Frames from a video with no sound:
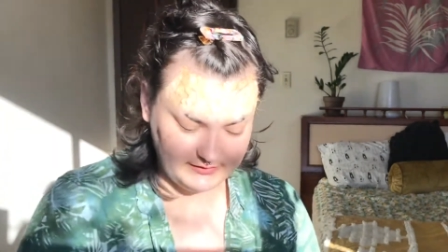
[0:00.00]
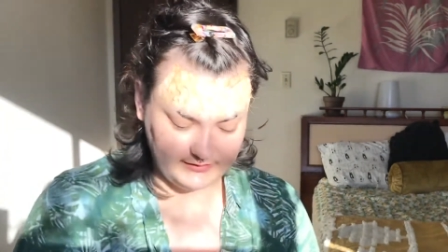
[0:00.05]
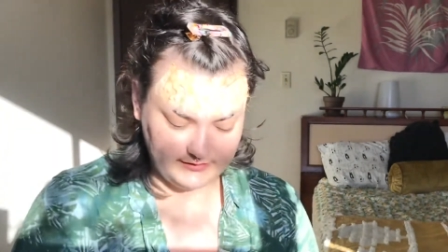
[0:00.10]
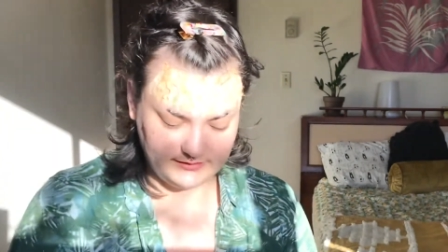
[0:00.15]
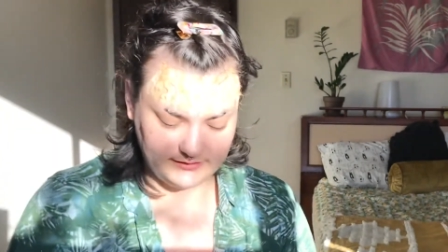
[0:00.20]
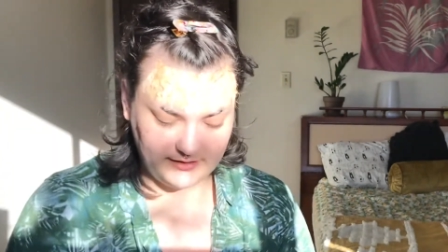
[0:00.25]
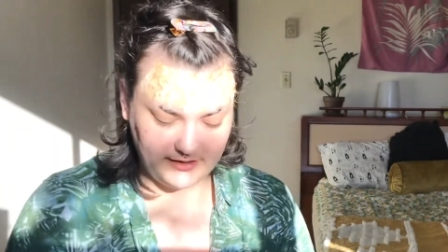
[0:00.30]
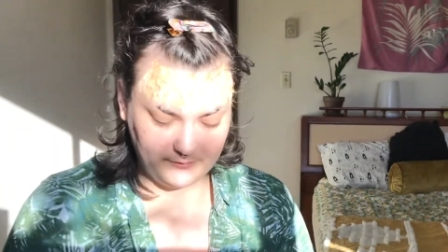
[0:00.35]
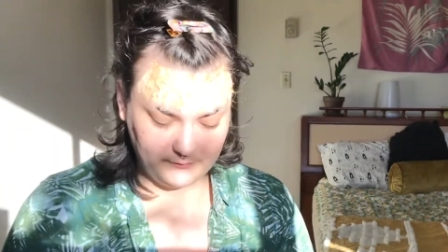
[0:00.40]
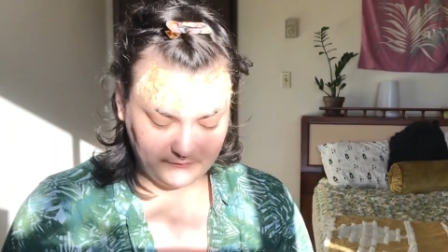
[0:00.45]
And
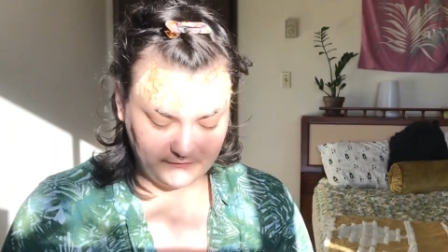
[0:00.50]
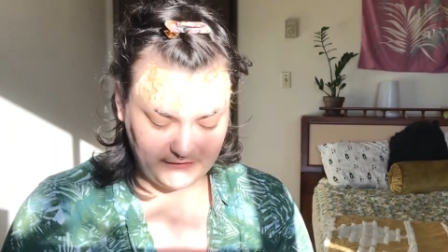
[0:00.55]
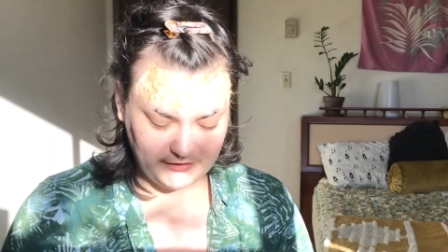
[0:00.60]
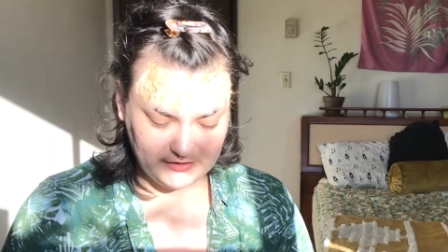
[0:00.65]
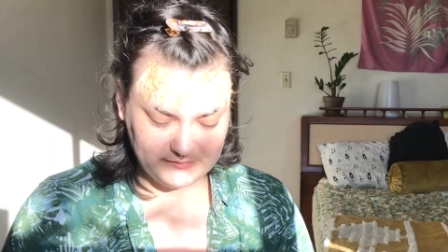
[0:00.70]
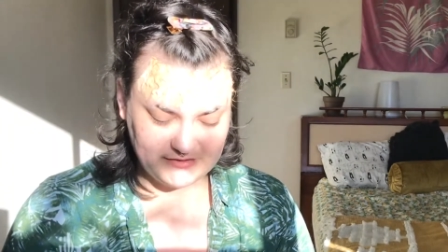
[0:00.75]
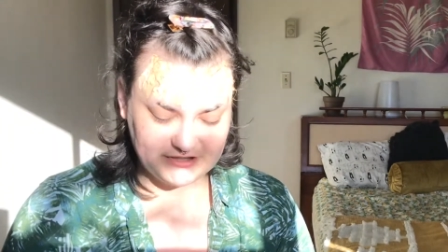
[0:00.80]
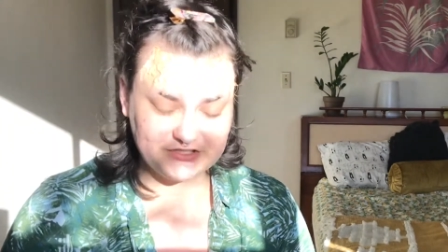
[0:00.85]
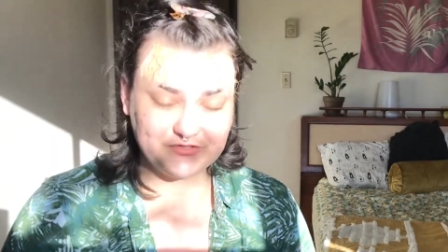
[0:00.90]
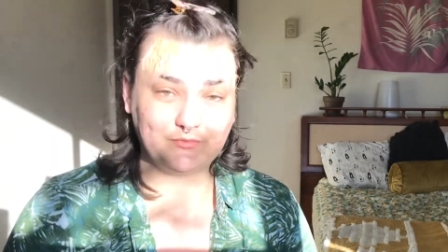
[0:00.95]
I very
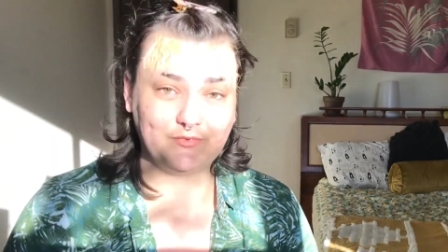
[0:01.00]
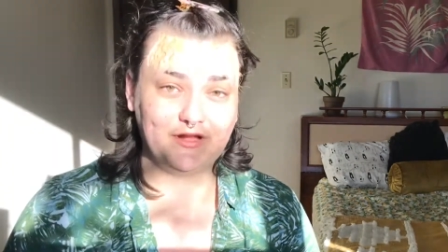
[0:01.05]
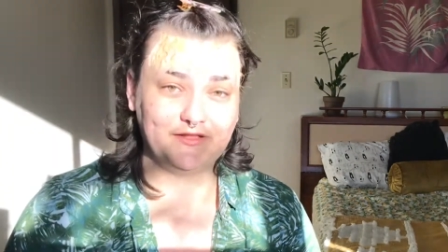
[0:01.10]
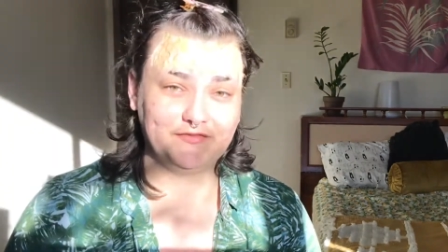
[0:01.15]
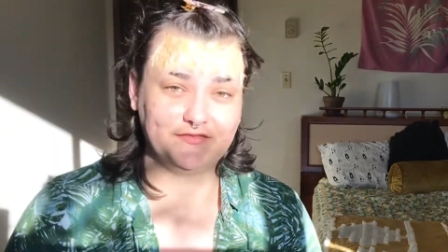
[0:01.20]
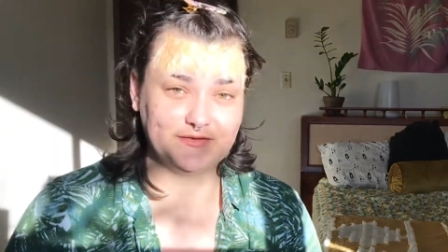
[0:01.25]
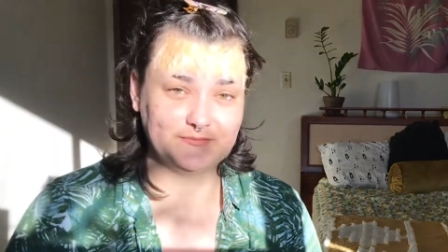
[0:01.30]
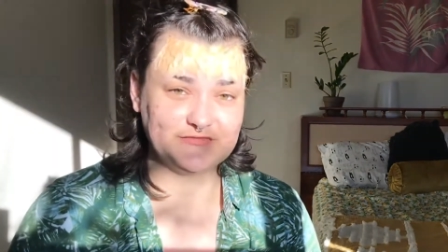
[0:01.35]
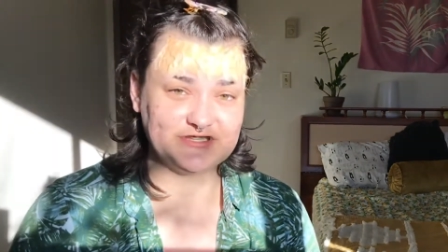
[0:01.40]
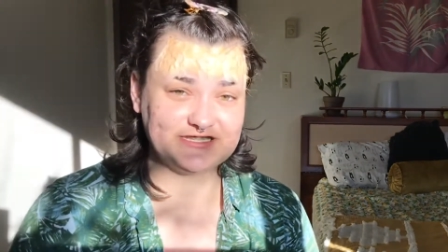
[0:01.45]
much want
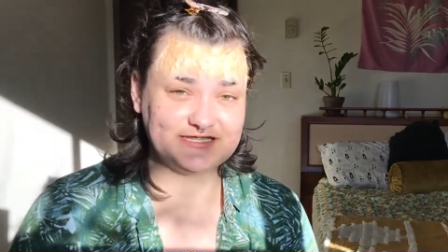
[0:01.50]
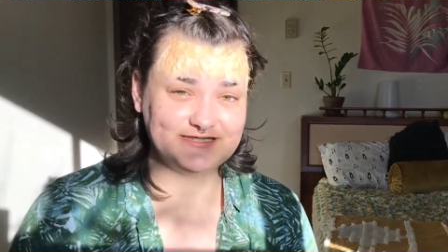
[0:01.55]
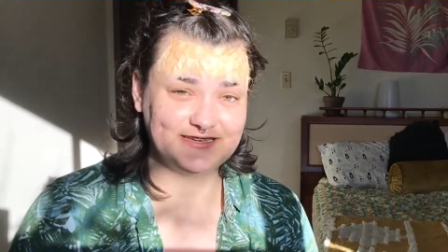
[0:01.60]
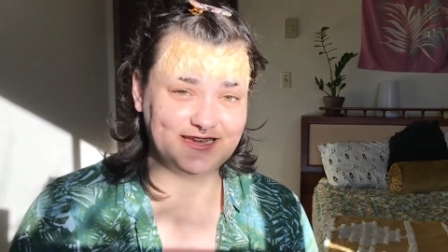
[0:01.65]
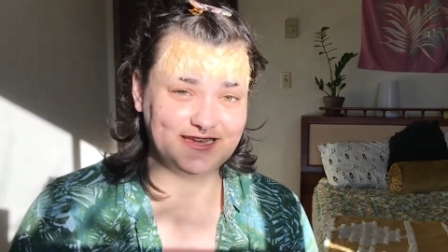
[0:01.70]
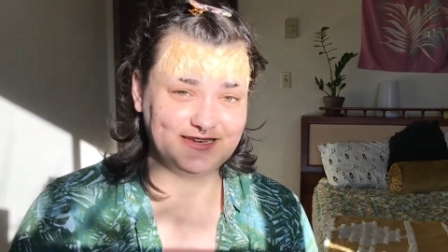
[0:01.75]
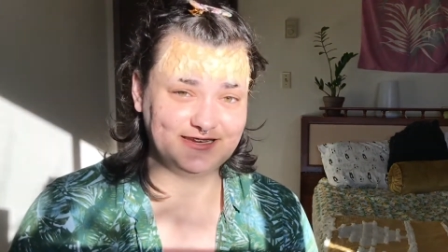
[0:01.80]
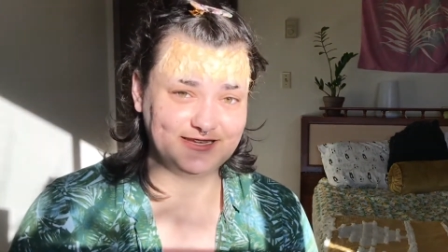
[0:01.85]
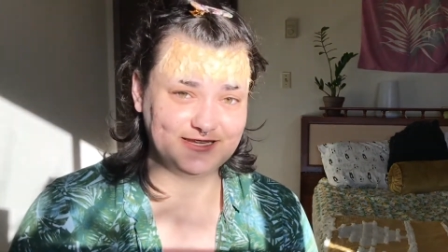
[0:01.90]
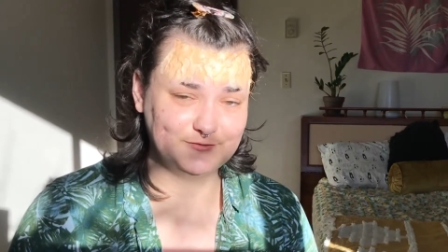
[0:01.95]
them to
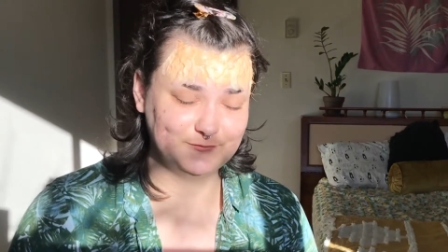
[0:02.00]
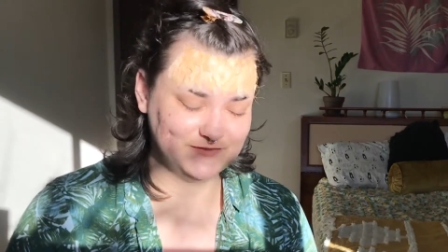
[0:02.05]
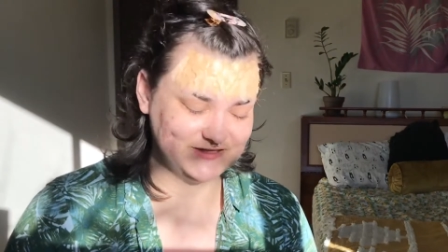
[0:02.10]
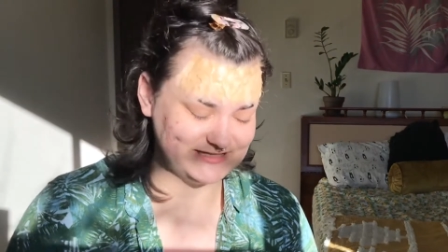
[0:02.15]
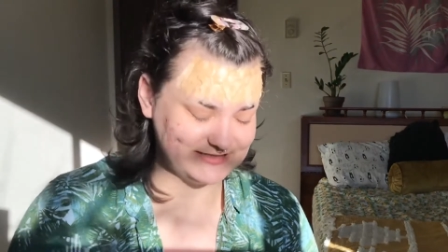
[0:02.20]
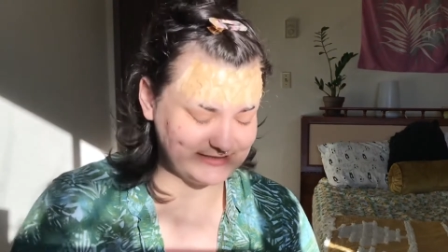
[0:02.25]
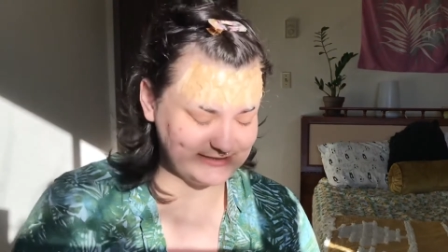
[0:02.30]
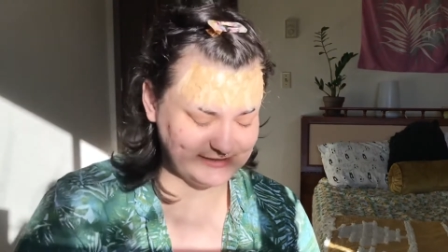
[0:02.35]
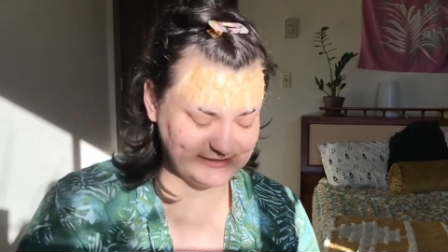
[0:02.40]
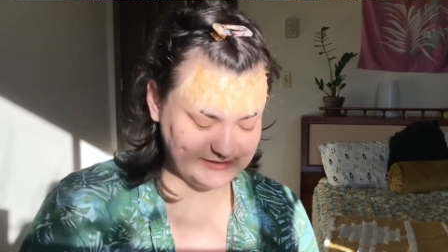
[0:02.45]
stay in
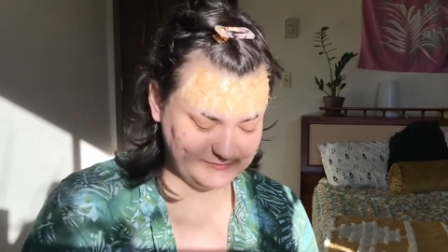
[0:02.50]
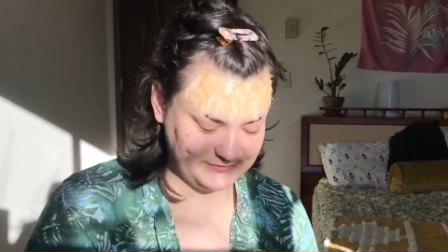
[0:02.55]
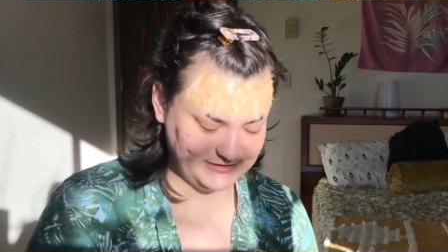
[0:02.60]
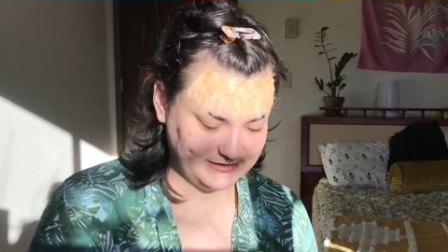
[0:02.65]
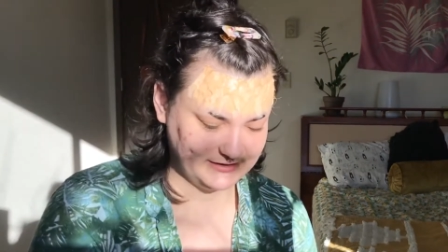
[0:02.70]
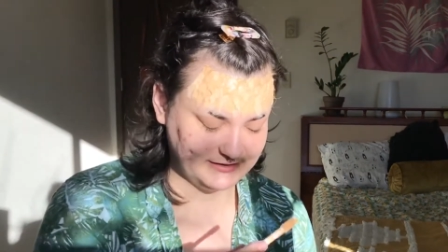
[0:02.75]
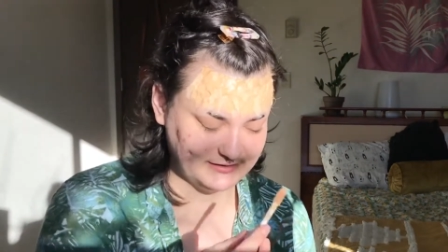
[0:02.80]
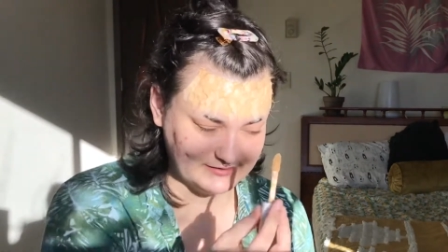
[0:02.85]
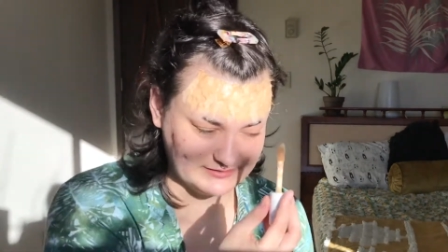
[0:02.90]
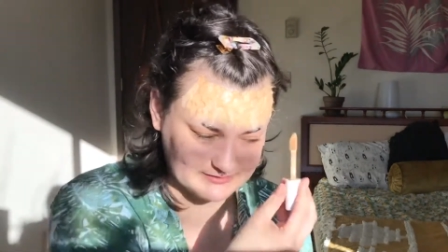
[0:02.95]
business
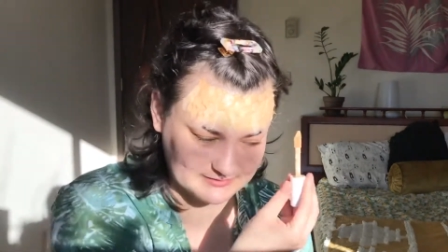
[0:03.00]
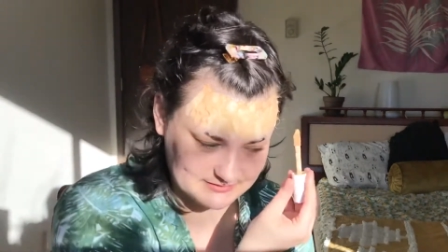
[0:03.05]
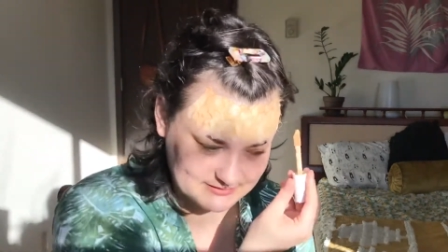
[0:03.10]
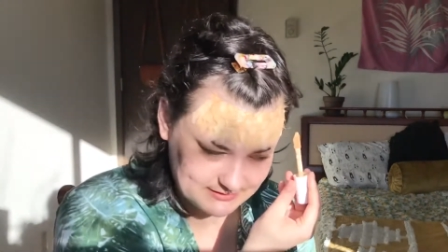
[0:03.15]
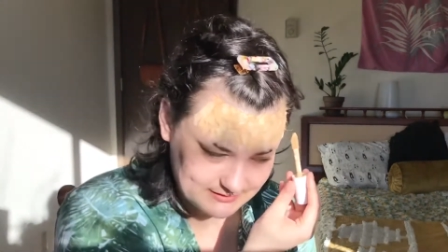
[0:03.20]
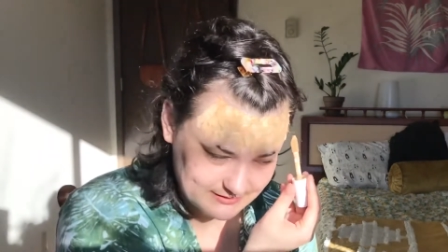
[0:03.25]
because